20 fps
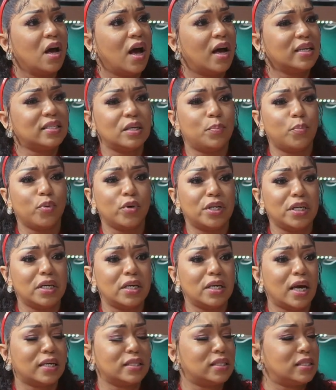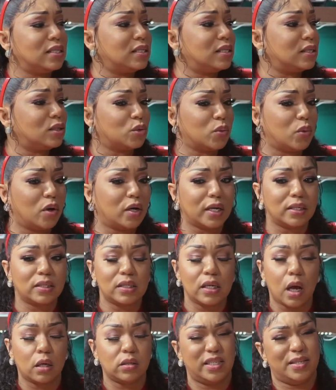I say, pretty, I see this one, I
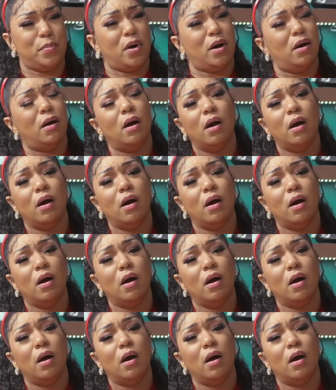say, but